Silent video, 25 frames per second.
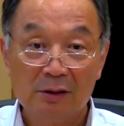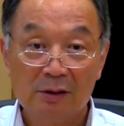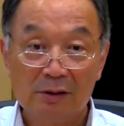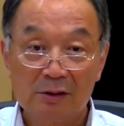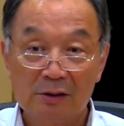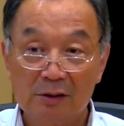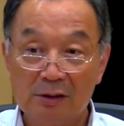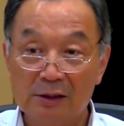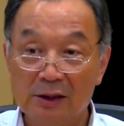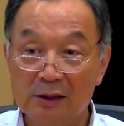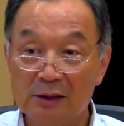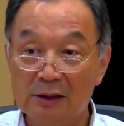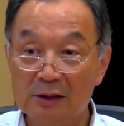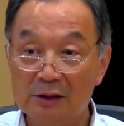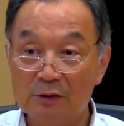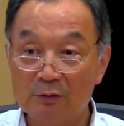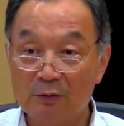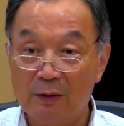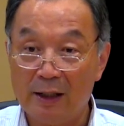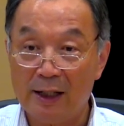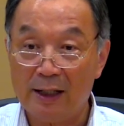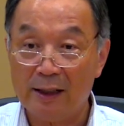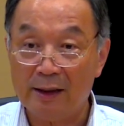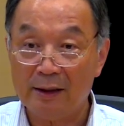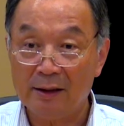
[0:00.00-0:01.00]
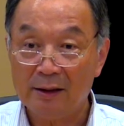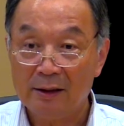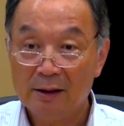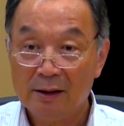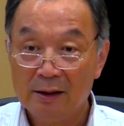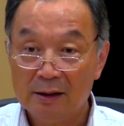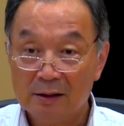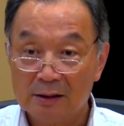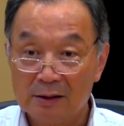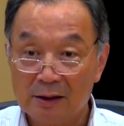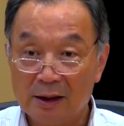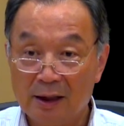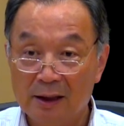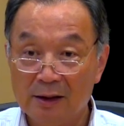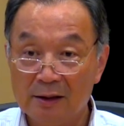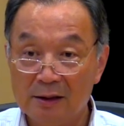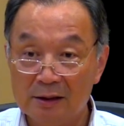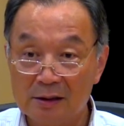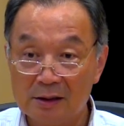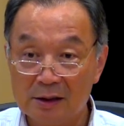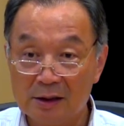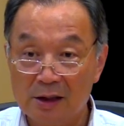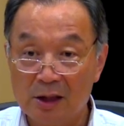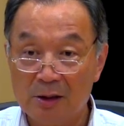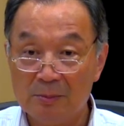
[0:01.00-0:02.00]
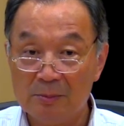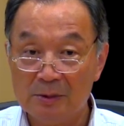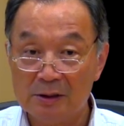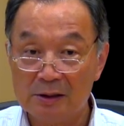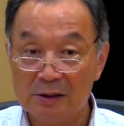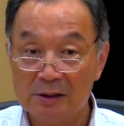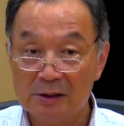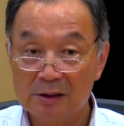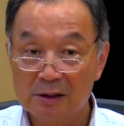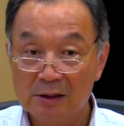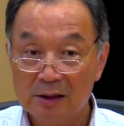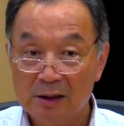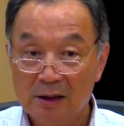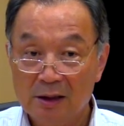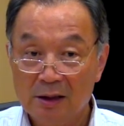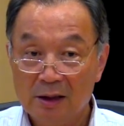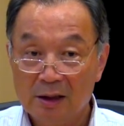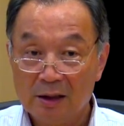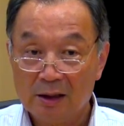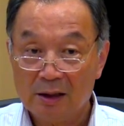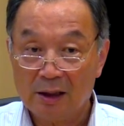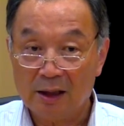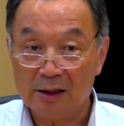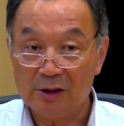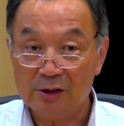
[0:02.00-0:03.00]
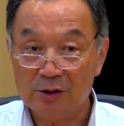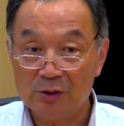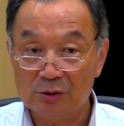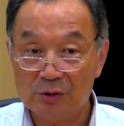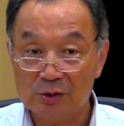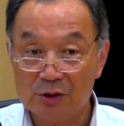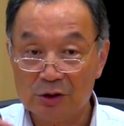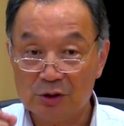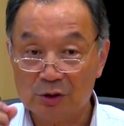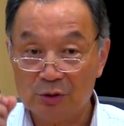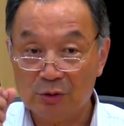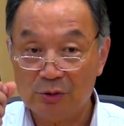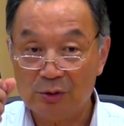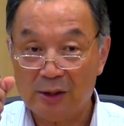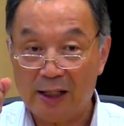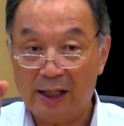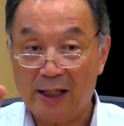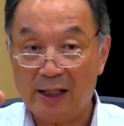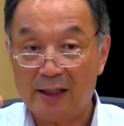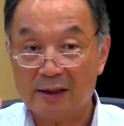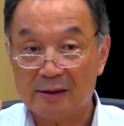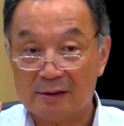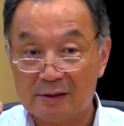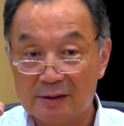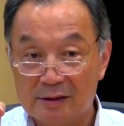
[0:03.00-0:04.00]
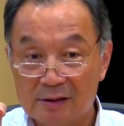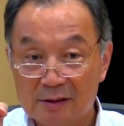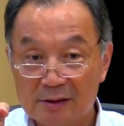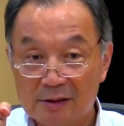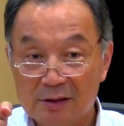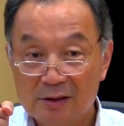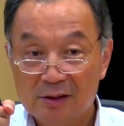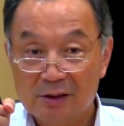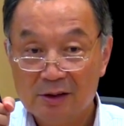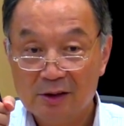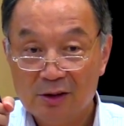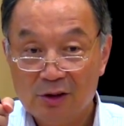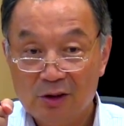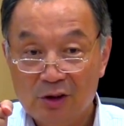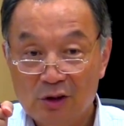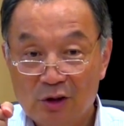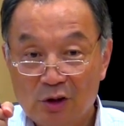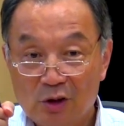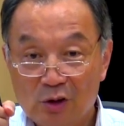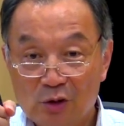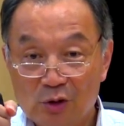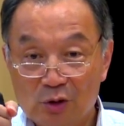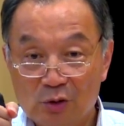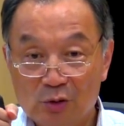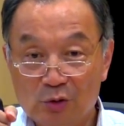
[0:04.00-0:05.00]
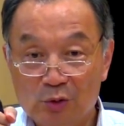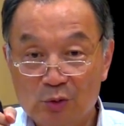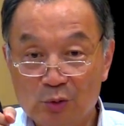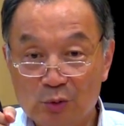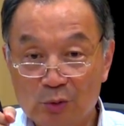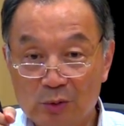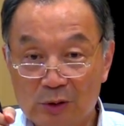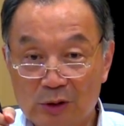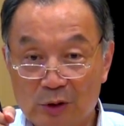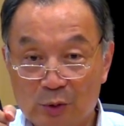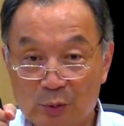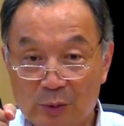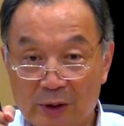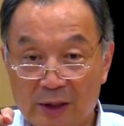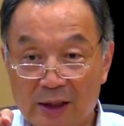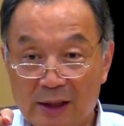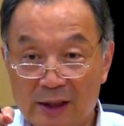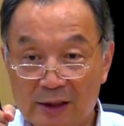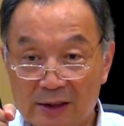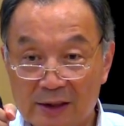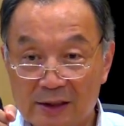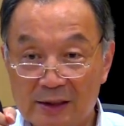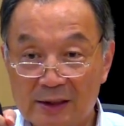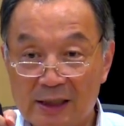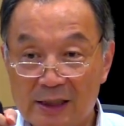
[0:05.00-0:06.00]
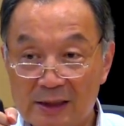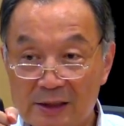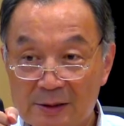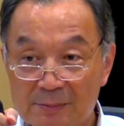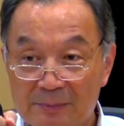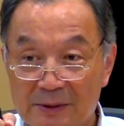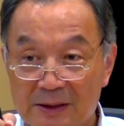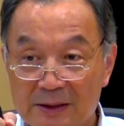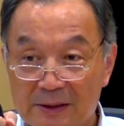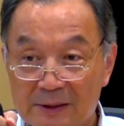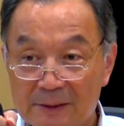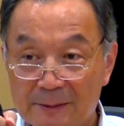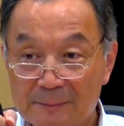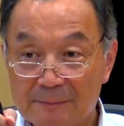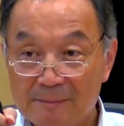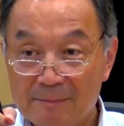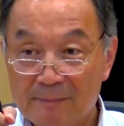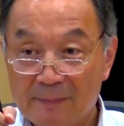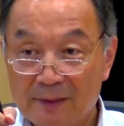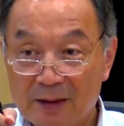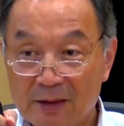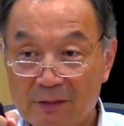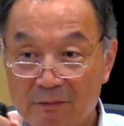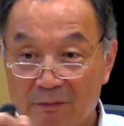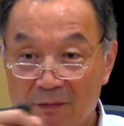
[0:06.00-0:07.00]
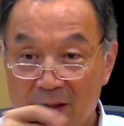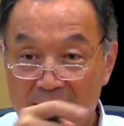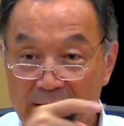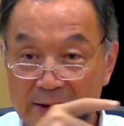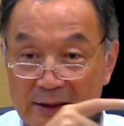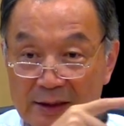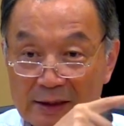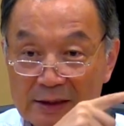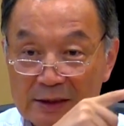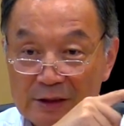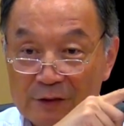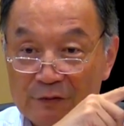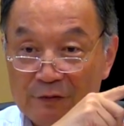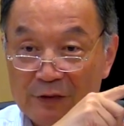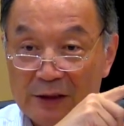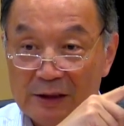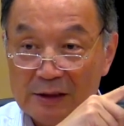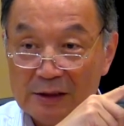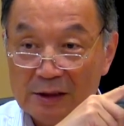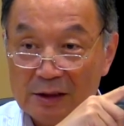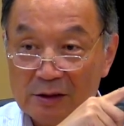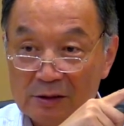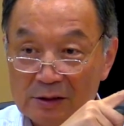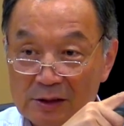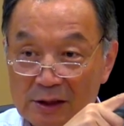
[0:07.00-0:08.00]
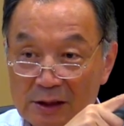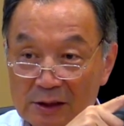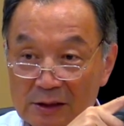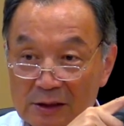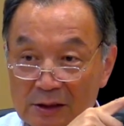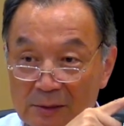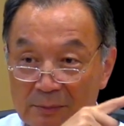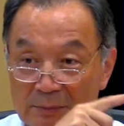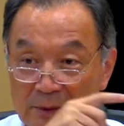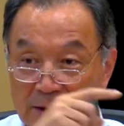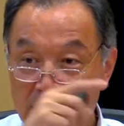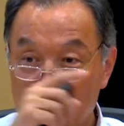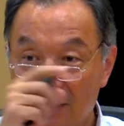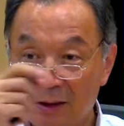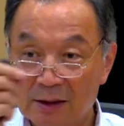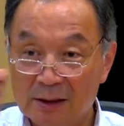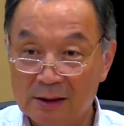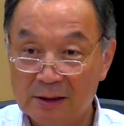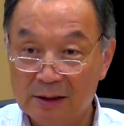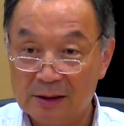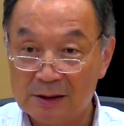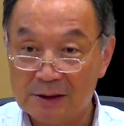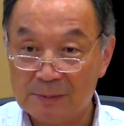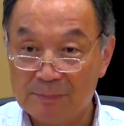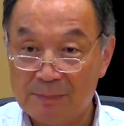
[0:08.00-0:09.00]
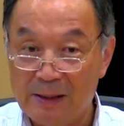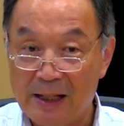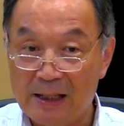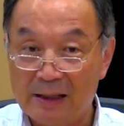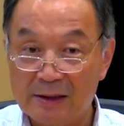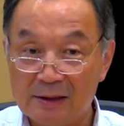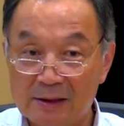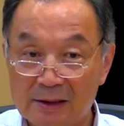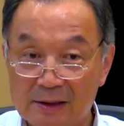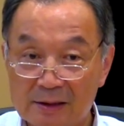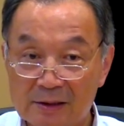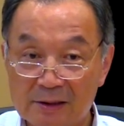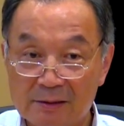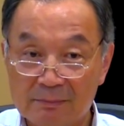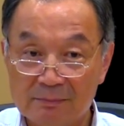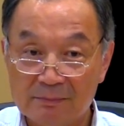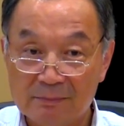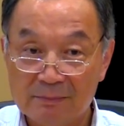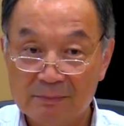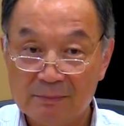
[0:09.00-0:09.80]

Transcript: So that is why Chinese governments can use two hands to do the readjustment. One is a physical system, another is bank system.